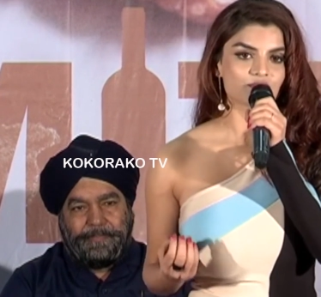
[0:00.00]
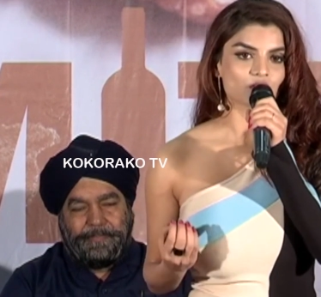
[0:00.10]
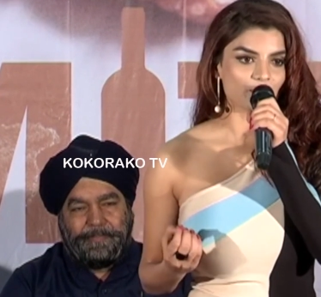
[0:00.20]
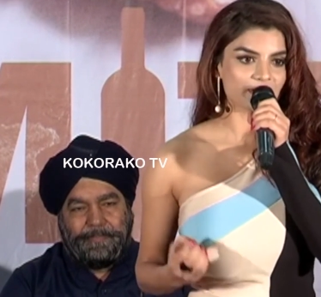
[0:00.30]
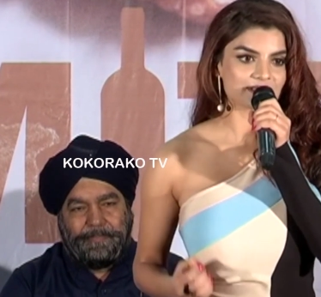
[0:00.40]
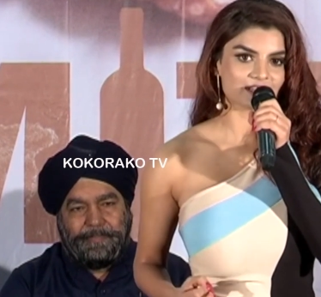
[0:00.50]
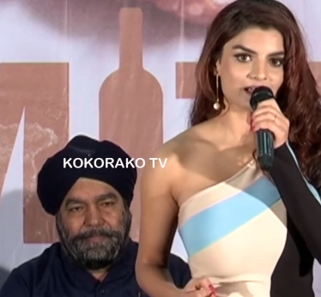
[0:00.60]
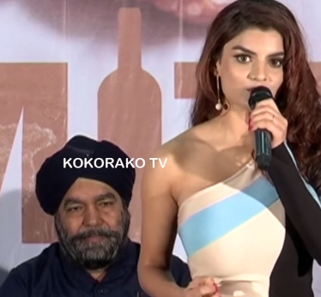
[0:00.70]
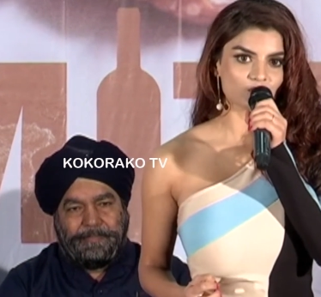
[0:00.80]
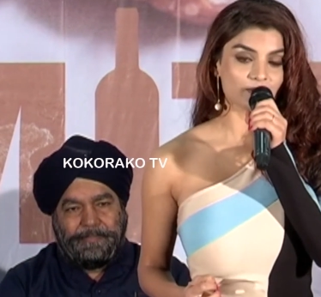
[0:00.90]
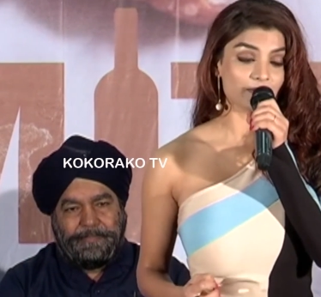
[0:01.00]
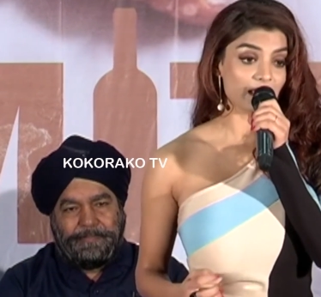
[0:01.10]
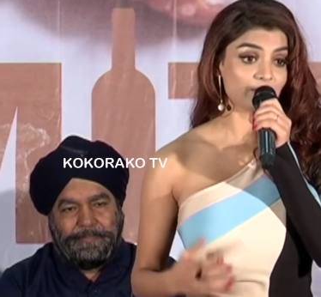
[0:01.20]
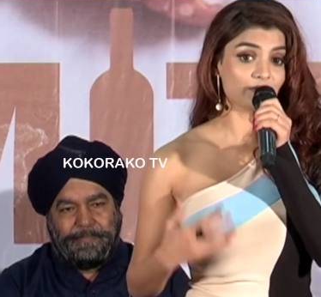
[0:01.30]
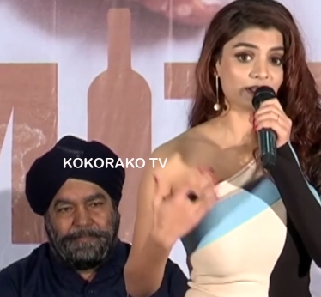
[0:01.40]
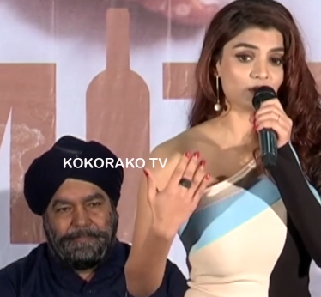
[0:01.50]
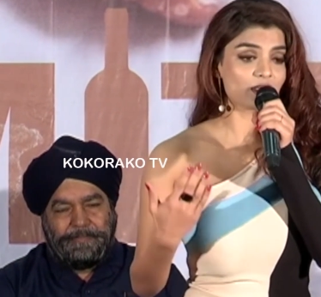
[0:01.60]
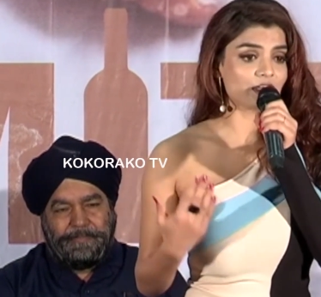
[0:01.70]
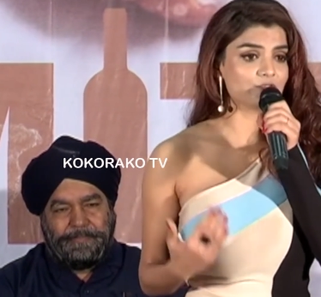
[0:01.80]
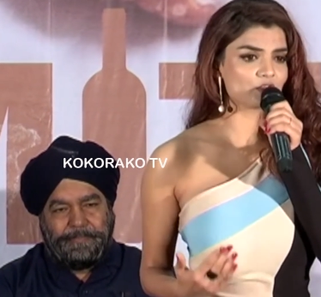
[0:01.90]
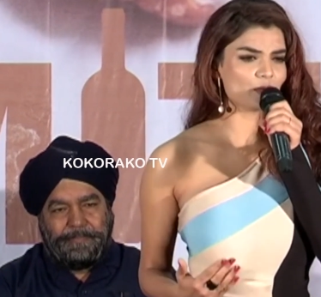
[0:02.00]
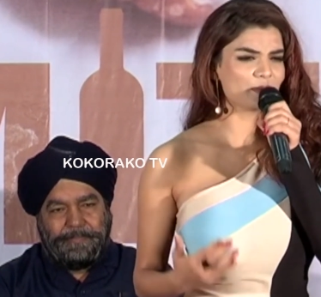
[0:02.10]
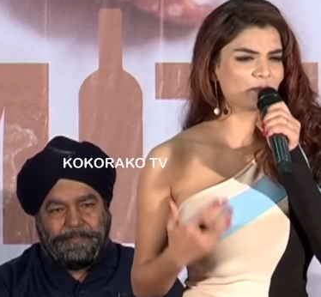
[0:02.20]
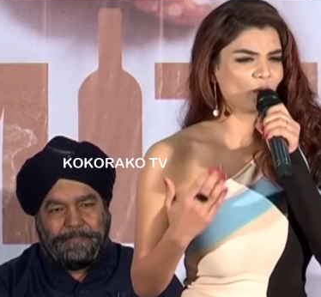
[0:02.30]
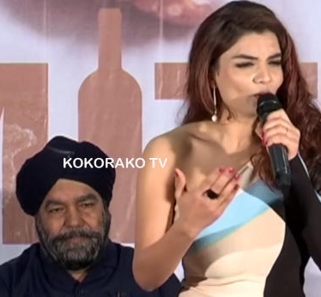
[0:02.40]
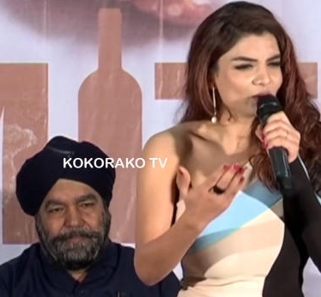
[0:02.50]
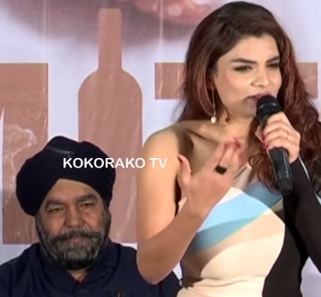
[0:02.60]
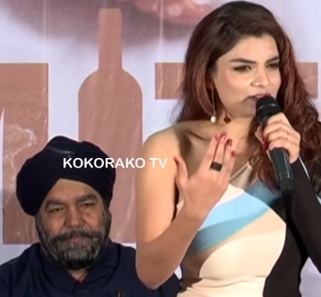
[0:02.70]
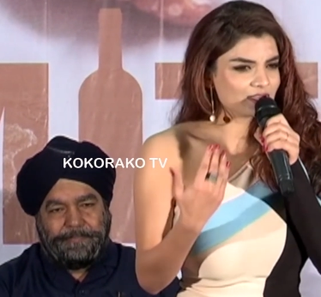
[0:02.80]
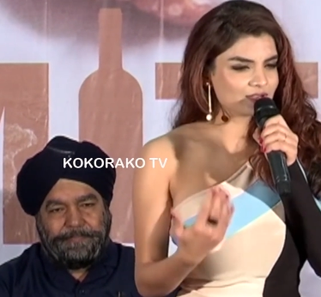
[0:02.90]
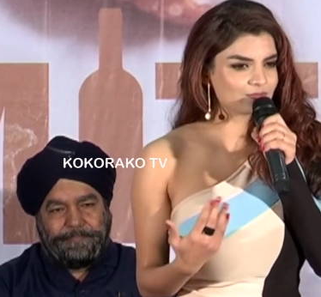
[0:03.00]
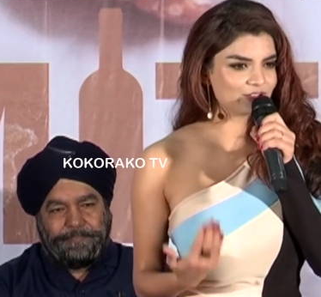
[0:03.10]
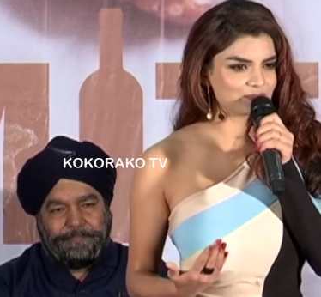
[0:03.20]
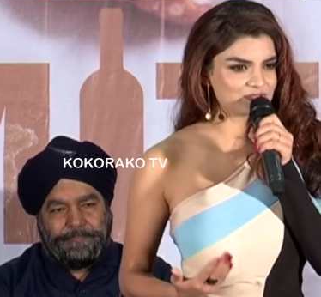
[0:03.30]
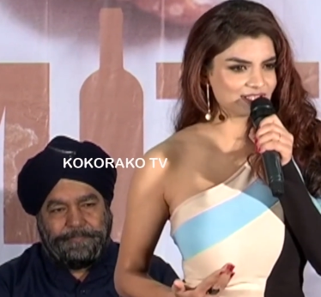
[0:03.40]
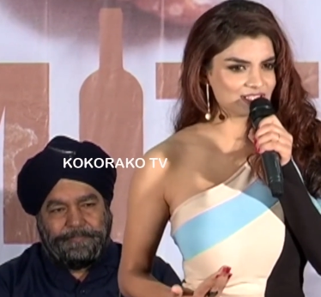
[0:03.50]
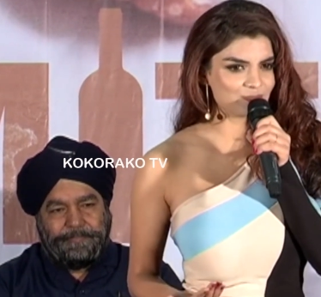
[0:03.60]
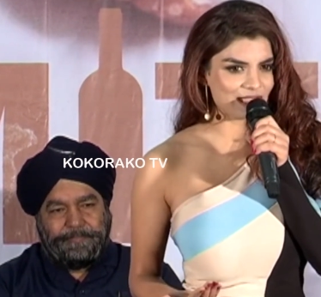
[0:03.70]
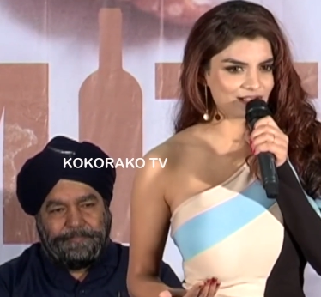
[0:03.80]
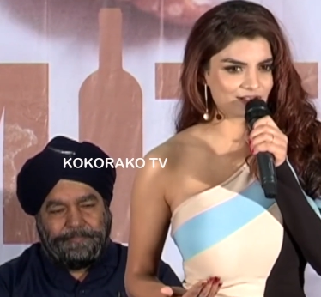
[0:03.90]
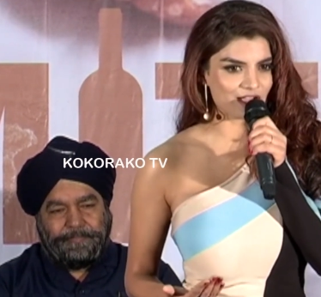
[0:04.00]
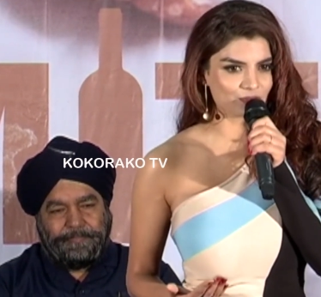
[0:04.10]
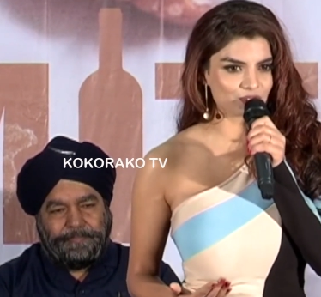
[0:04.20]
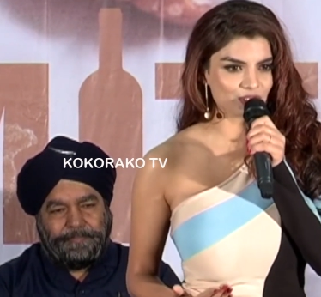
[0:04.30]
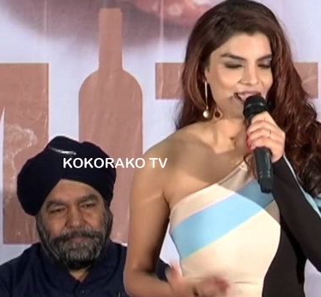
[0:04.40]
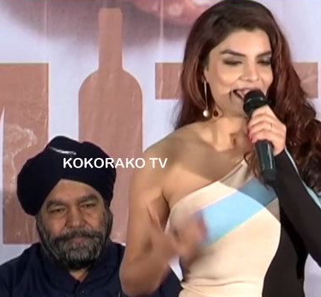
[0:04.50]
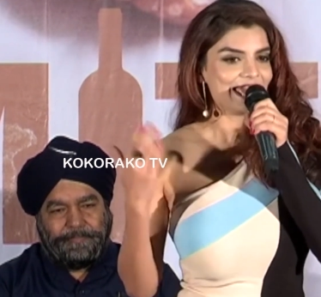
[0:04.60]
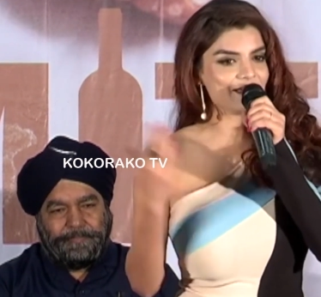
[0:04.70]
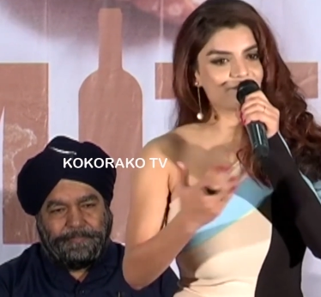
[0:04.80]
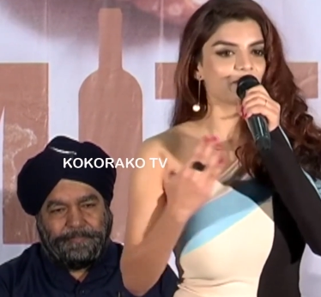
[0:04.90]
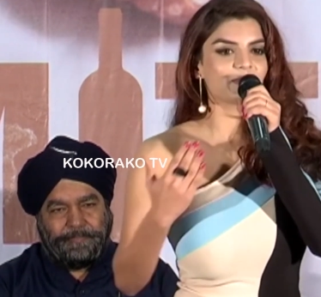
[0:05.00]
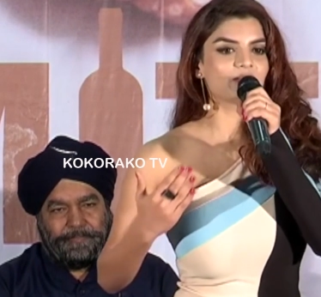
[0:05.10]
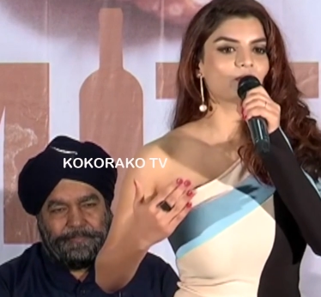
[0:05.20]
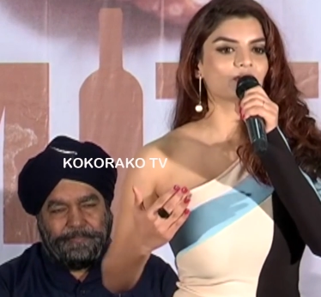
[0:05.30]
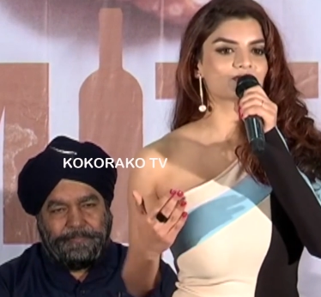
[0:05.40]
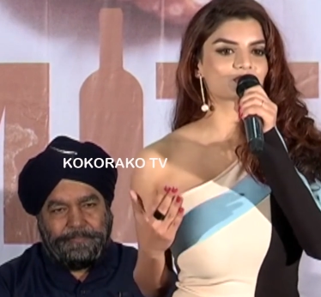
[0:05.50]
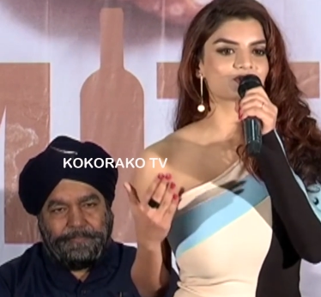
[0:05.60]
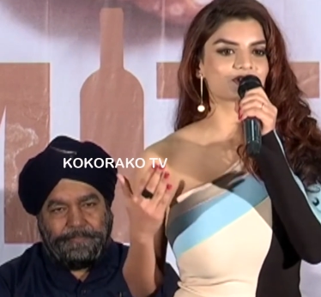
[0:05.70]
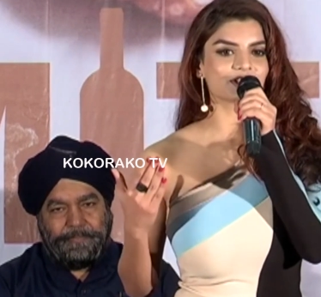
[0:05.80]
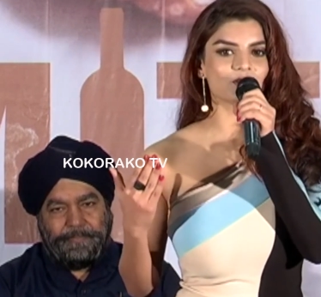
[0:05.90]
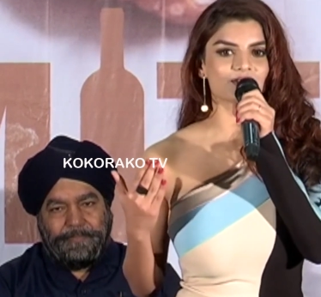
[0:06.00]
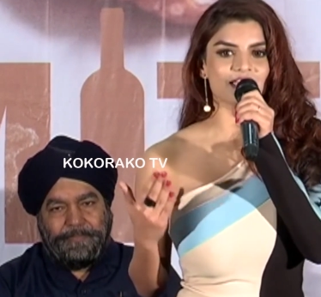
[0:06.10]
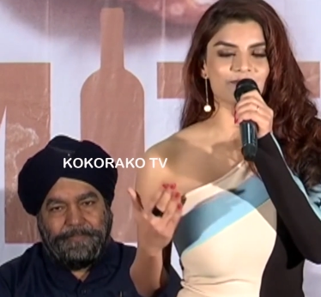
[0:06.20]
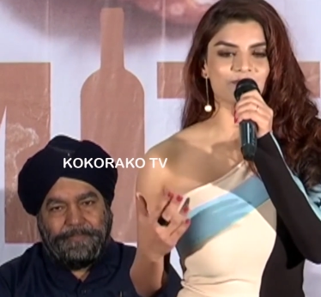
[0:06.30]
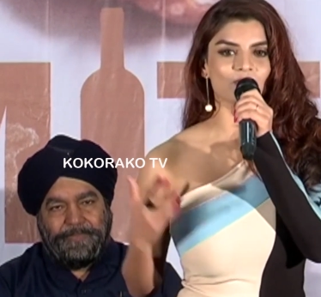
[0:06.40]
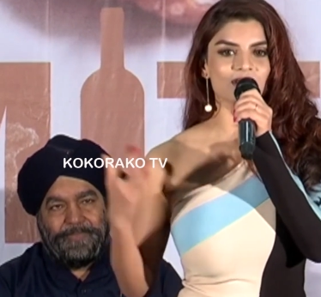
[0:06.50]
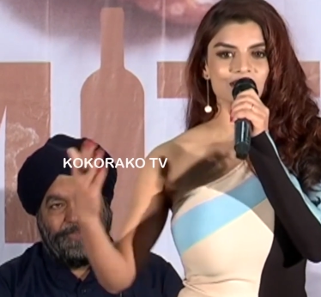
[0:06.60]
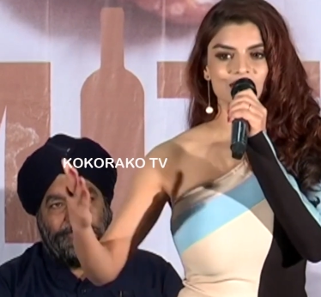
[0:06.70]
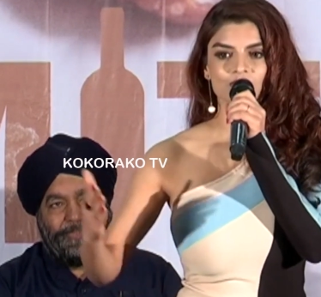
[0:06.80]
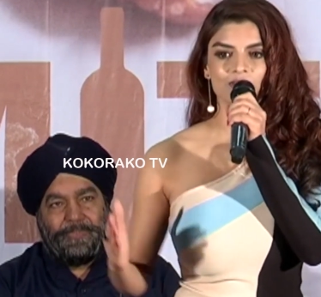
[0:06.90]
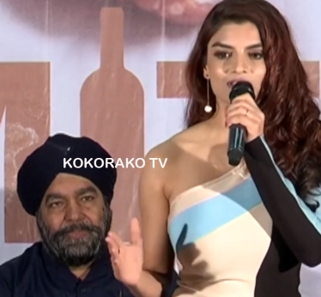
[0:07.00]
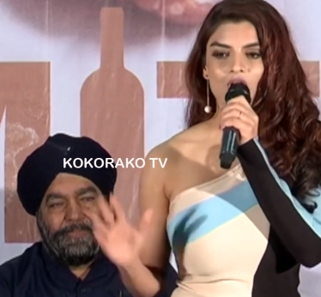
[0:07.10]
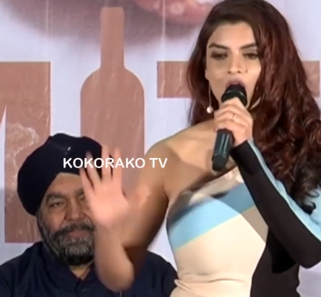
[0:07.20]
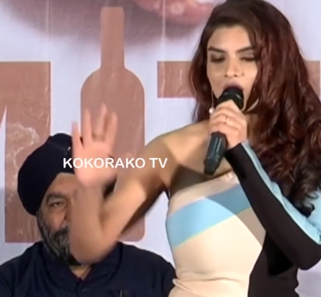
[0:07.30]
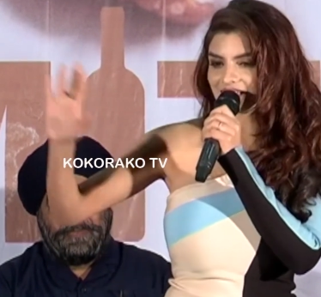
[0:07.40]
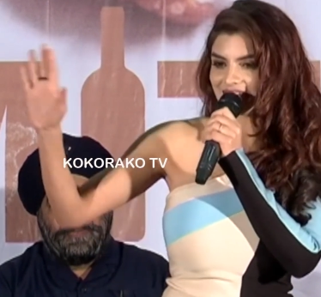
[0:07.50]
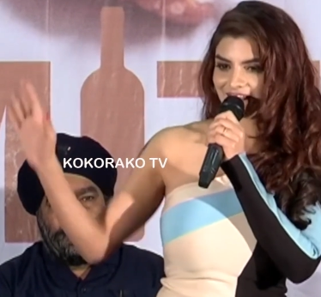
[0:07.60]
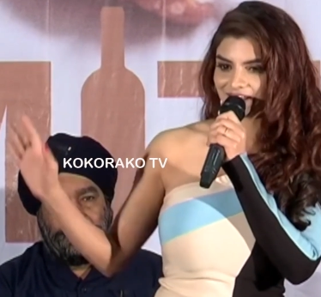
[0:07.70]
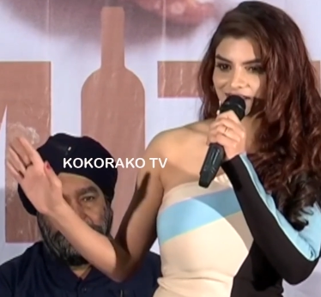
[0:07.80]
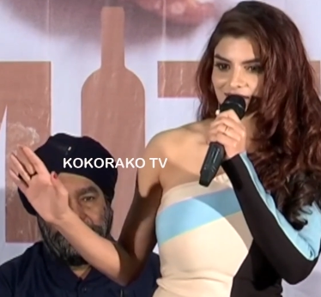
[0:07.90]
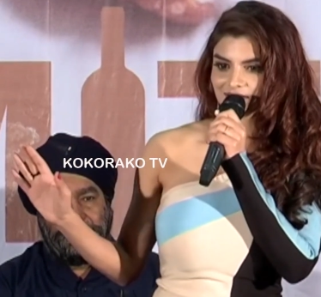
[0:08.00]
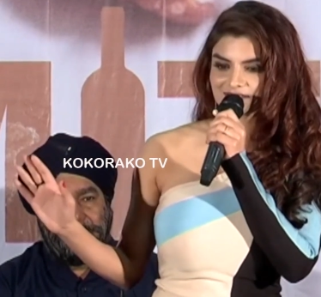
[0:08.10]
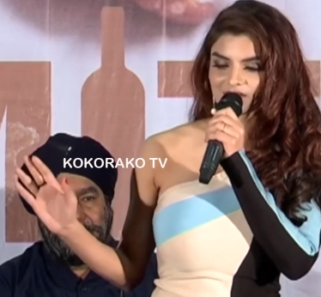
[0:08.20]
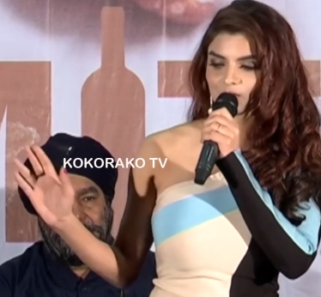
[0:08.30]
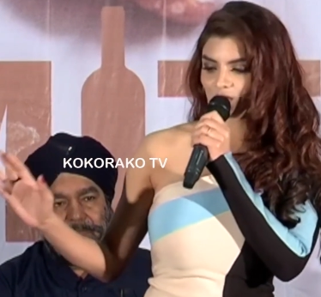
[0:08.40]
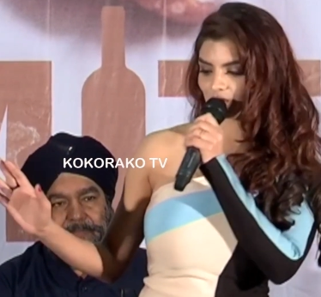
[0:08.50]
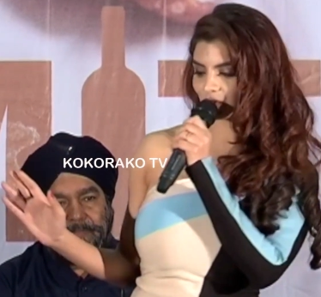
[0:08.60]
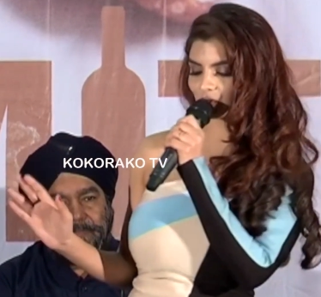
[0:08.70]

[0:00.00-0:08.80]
Speaker 1: of topics that I'm doing, and when you come from a bold web series background, everybody wants to stereotype you and take you in hot characters. They want to